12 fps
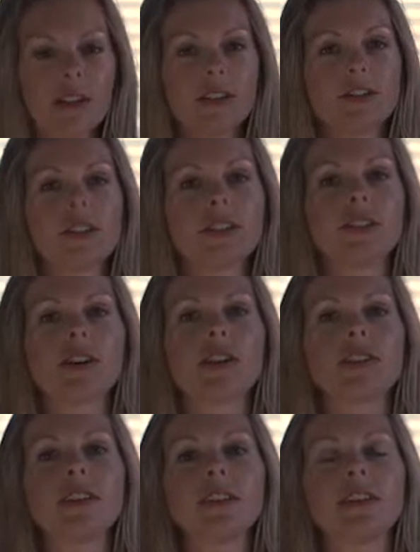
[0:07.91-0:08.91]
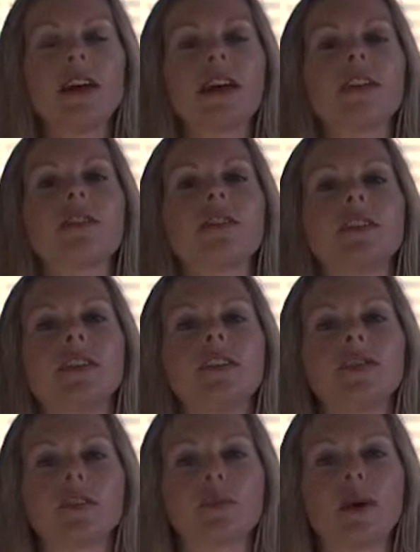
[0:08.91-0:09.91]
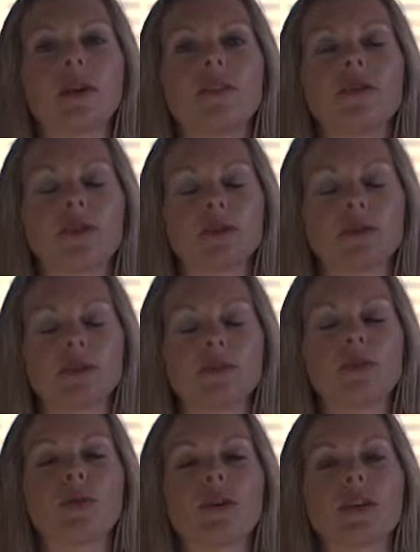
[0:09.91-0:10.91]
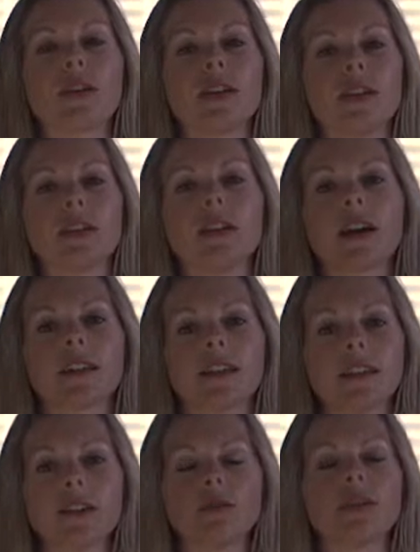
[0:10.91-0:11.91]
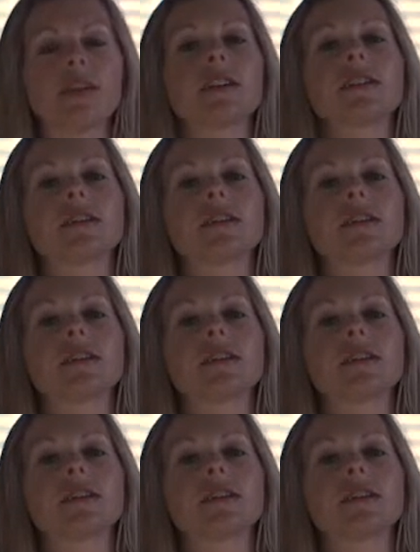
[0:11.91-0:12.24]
Well, in his early life, Dietrich Bonhoeffer was born in 1906